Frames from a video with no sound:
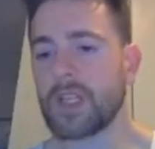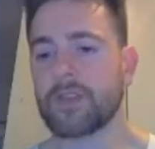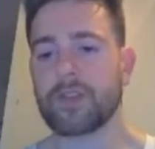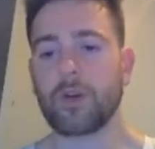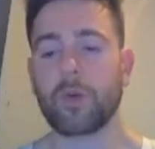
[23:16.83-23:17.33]

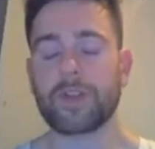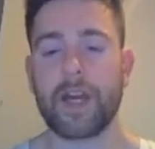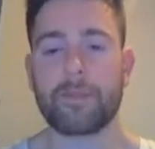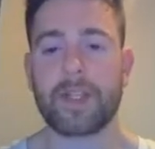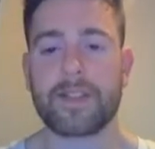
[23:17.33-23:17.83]
So with
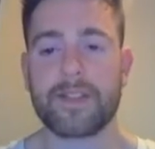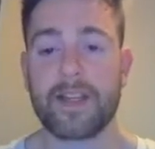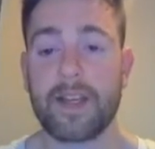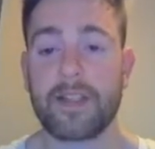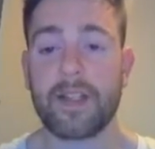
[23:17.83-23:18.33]
that being
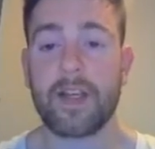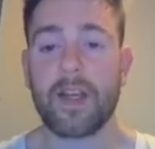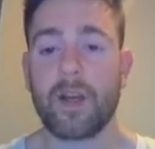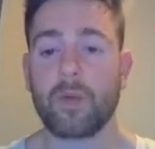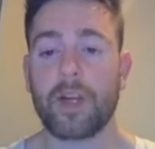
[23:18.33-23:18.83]
said,
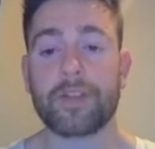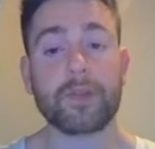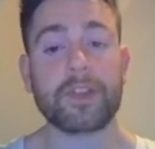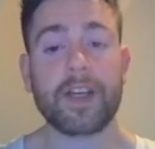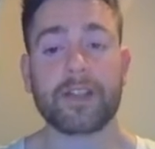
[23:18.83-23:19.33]
we're at
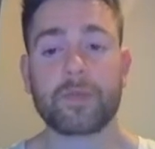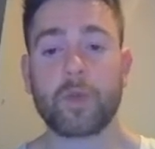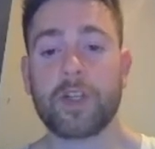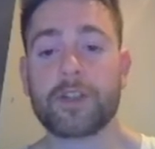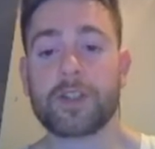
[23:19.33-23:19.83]

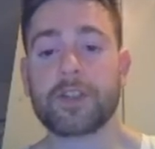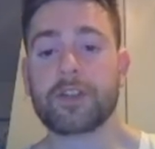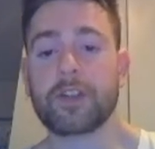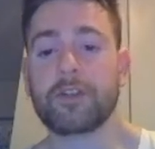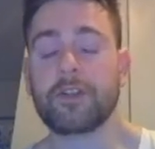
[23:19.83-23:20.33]

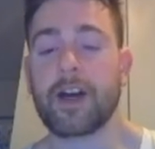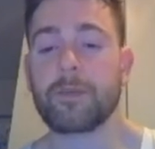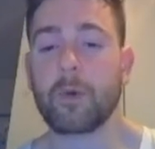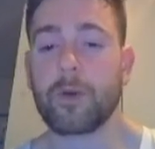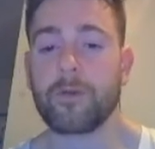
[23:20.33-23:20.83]

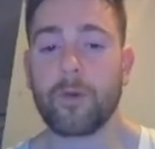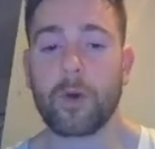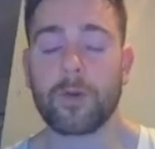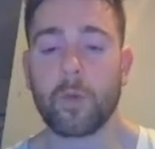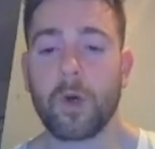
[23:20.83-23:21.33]

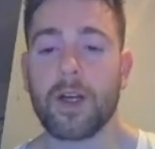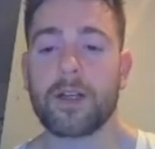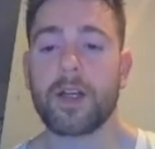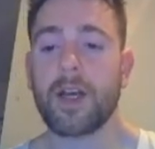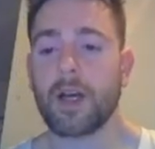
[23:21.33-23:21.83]
3,135.41.
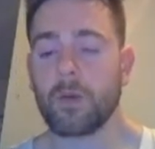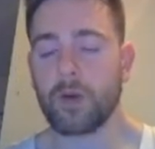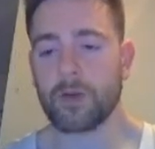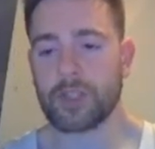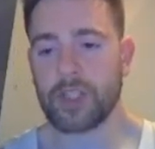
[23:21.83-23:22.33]

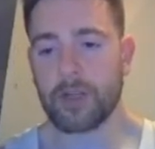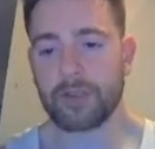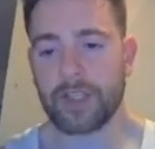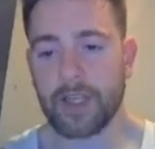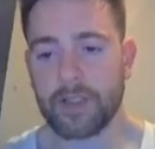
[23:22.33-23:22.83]
We're
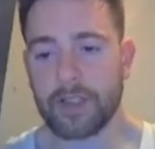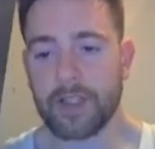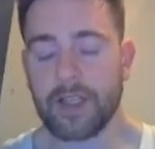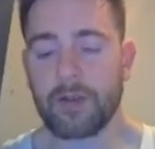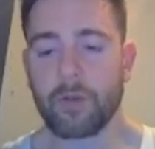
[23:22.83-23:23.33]
generally on
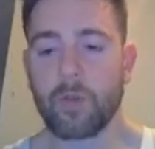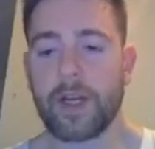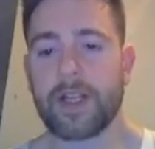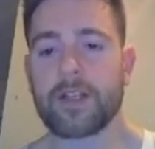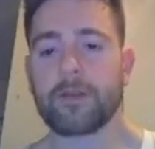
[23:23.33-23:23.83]
the
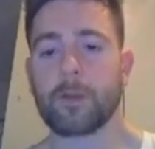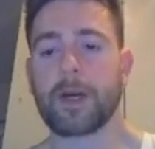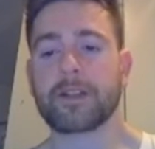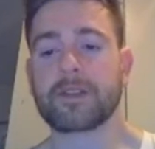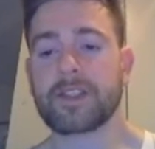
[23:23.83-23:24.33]
range of
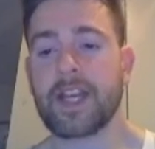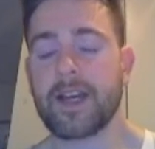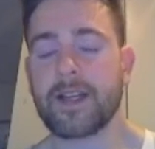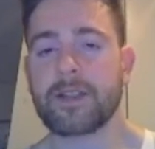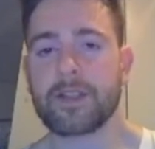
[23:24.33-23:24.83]
about
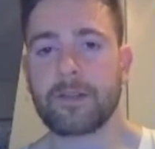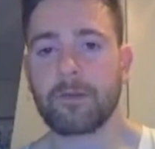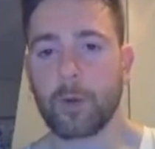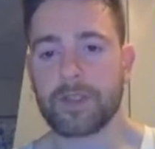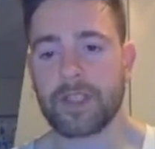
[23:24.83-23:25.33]
10 to
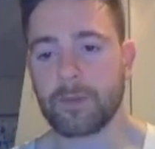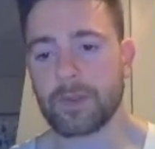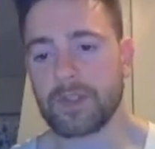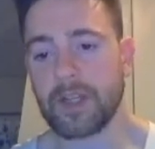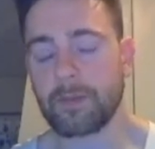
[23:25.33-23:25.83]

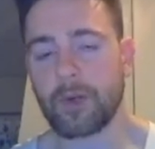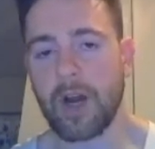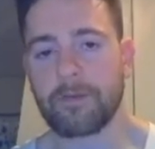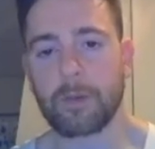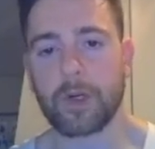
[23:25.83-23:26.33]
14%
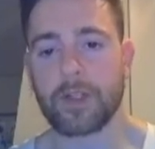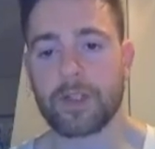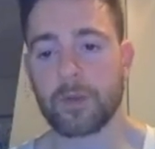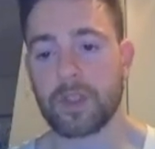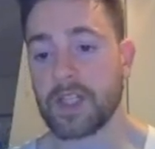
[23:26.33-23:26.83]
profit
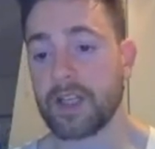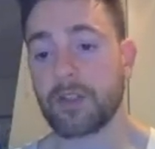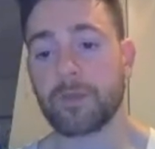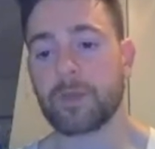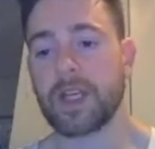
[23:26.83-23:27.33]
margin, which I
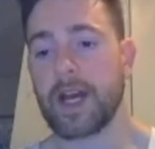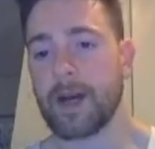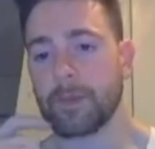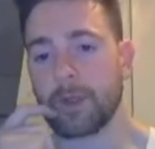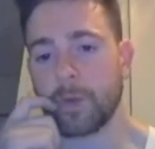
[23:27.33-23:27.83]
couldn't be
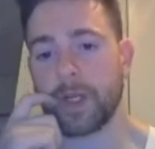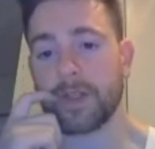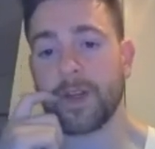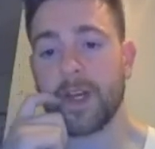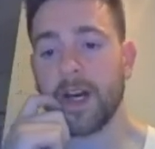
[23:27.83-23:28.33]
happier with.
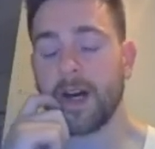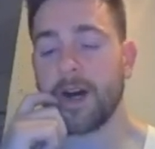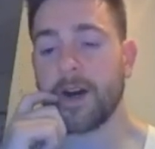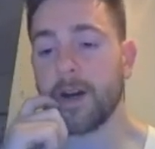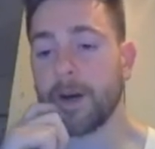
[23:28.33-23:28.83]

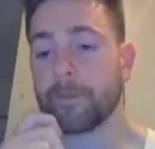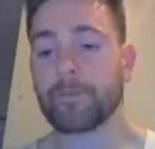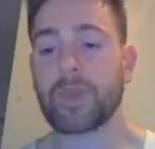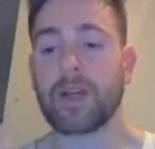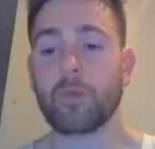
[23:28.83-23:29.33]

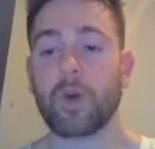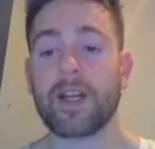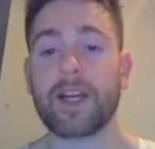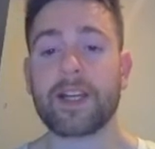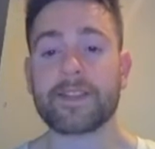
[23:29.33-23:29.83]
When
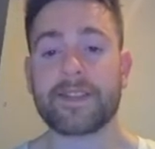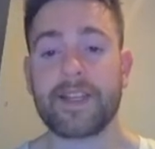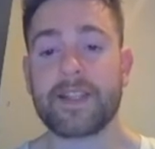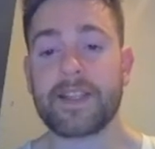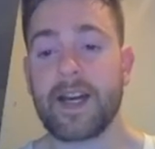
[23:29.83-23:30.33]
I get to
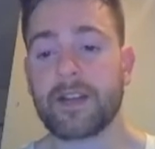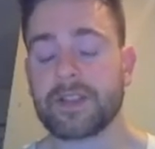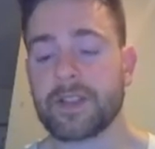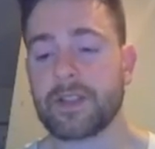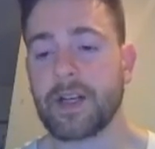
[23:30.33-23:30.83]

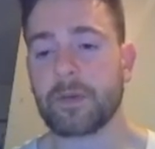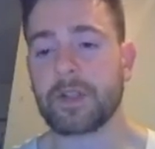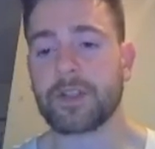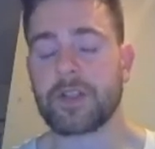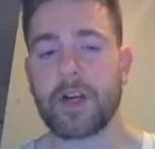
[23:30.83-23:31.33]
10,000, I'm going
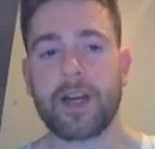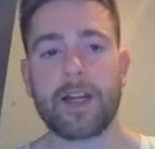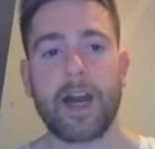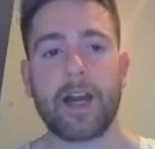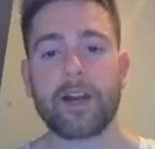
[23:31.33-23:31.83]
to try and
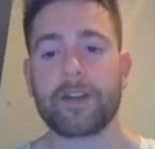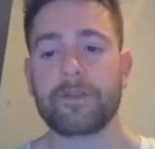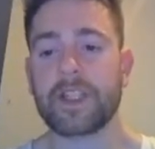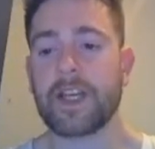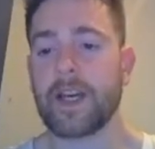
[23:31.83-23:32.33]
hire a
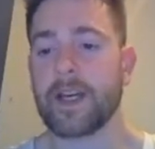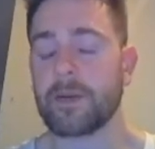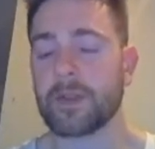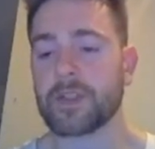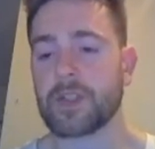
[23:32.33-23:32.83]
VA. I'm
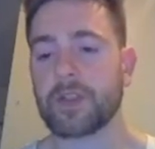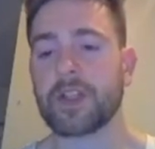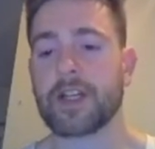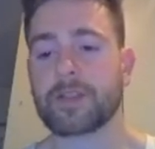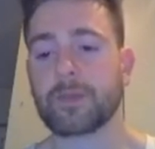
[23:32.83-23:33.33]
going to show you
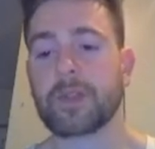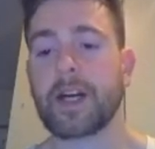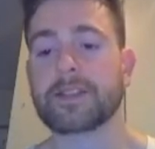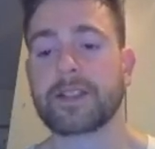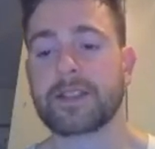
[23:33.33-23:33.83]
guys the
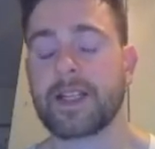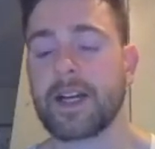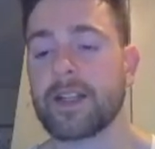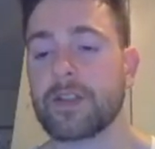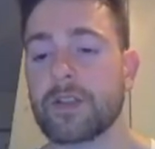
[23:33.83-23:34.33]
process that
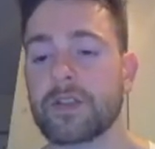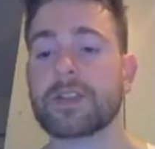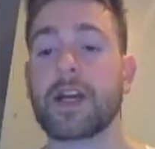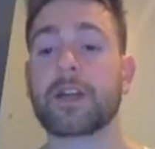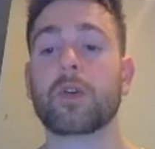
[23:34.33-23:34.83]
I use,
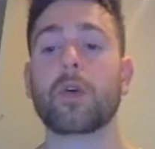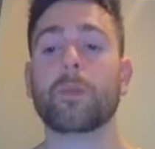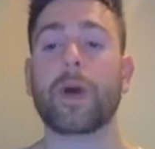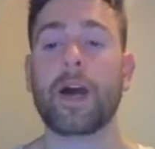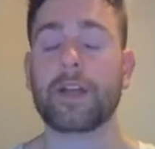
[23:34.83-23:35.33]
how you go
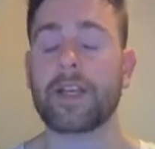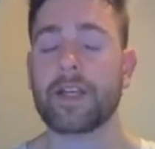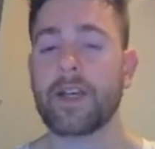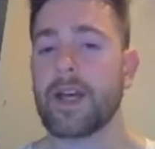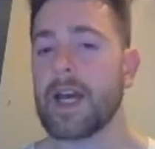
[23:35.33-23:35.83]
about it,
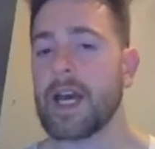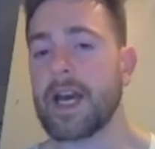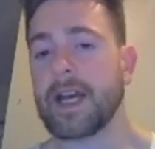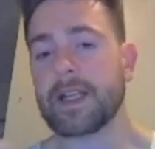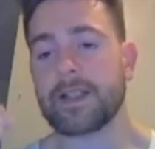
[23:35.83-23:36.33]

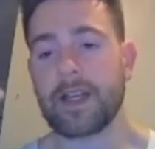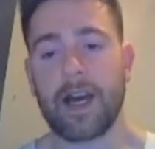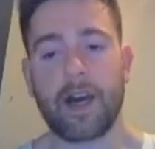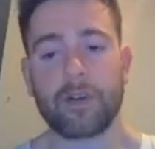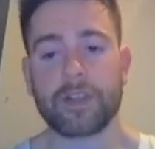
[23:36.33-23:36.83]
and
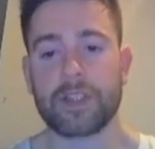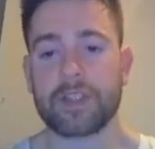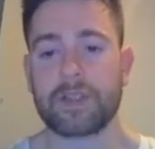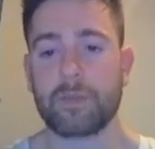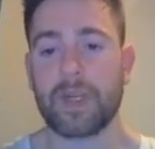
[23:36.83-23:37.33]
how to
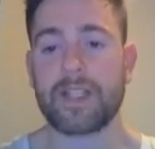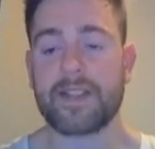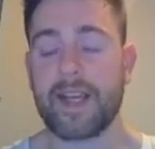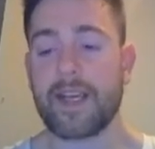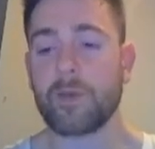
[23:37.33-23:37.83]
just
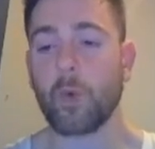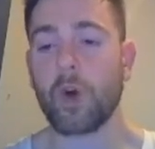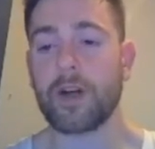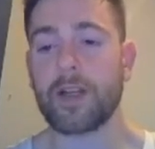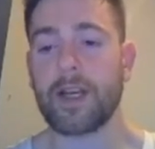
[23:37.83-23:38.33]
maintain
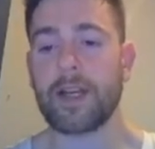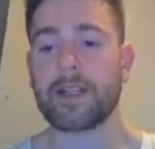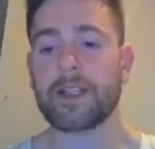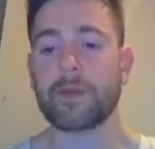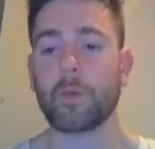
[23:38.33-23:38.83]
one
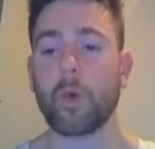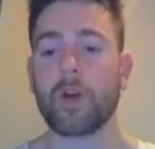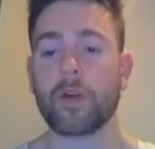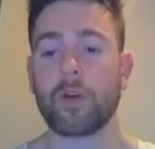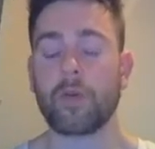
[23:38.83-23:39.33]
and keep
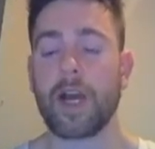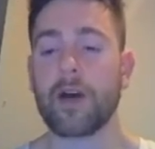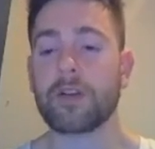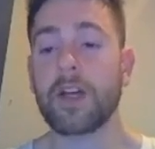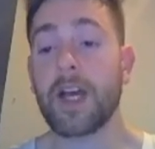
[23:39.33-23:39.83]
one
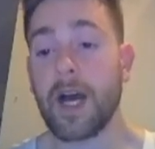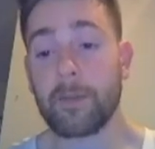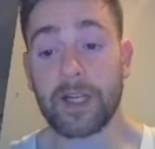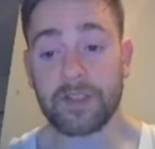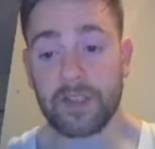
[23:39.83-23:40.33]
around. I'm
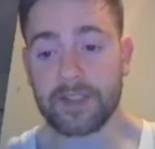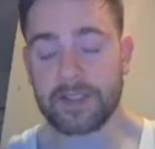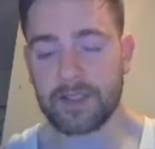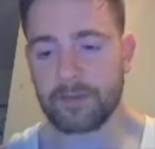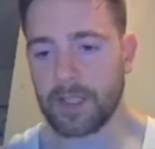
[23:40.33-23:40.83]
actually going to
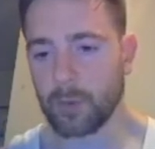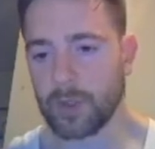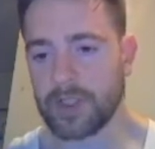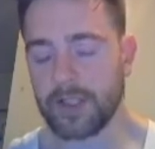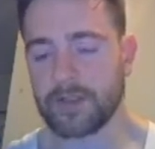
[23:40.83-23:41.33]
see if I can
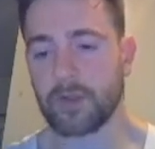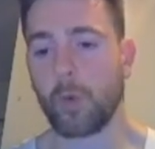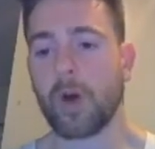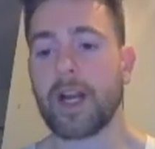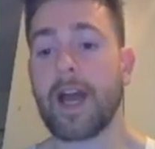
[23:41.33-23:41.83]
reach out to the
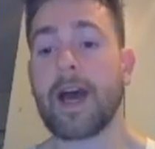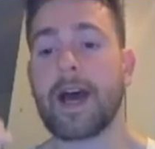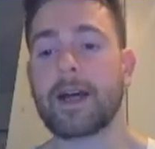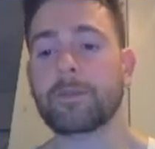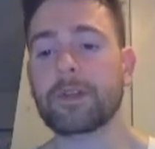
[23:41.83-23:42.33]
one I
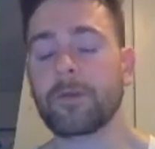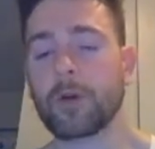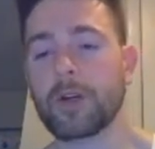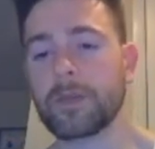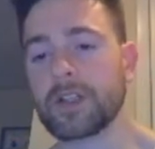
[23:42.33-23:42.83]
had
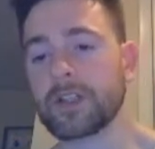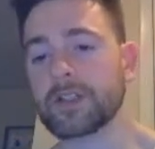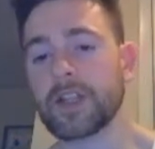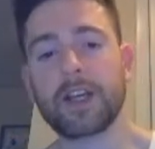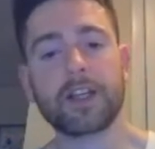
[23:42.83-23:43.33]
before because
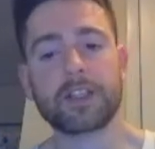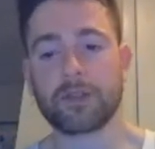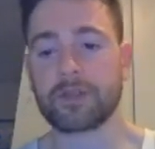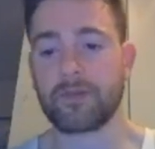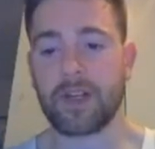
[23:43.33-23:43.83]
she
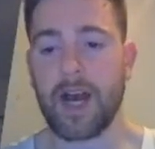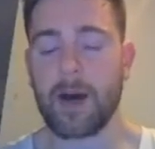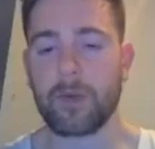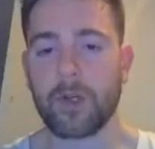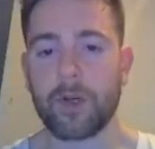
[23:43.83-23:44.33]
was
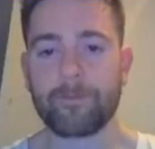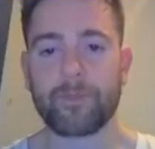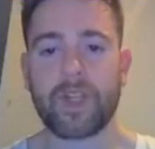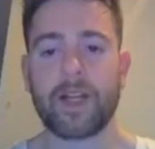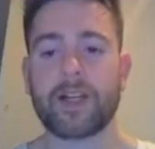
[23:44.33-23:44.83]
phenomenal,
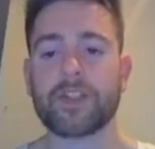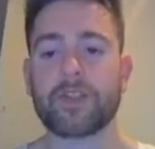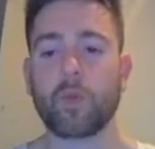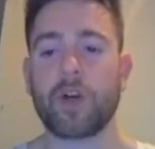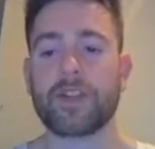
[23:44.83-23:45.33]
and I
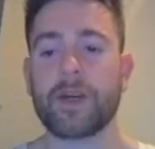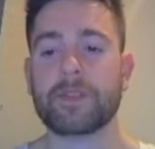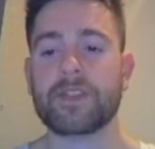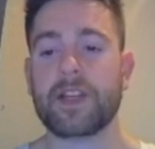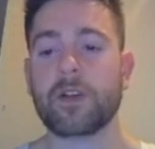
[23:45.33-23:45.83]
just want them to
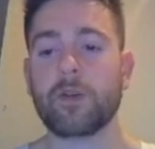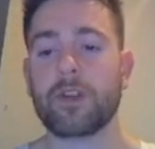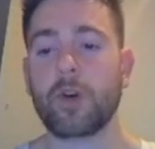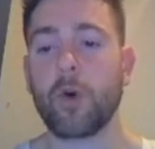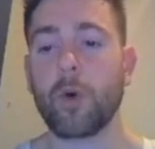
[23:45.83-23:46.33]
take over
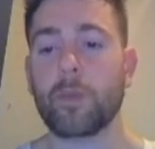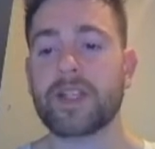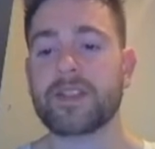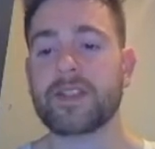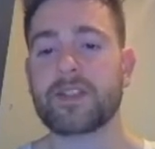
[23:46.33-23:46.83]
the whole
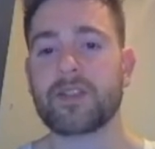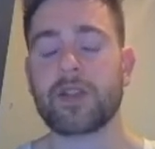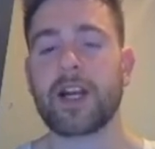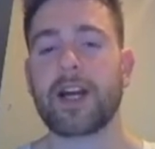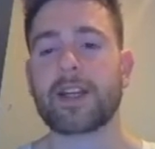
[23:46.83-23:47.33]
business so
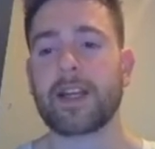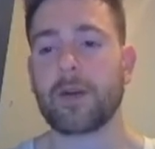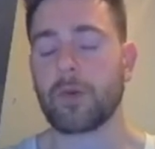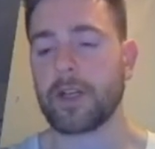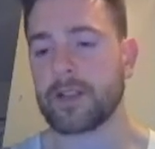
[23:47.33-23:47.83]
that I can get
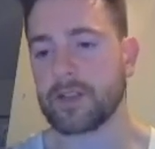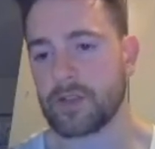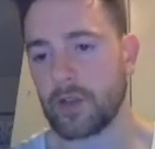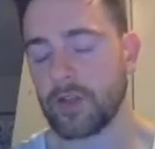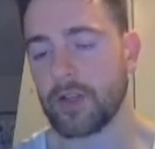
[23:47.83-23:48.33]
ready to
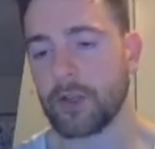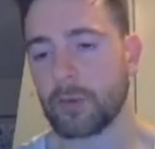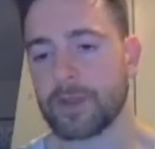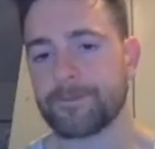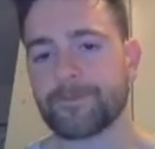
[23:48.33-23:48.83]
start another one.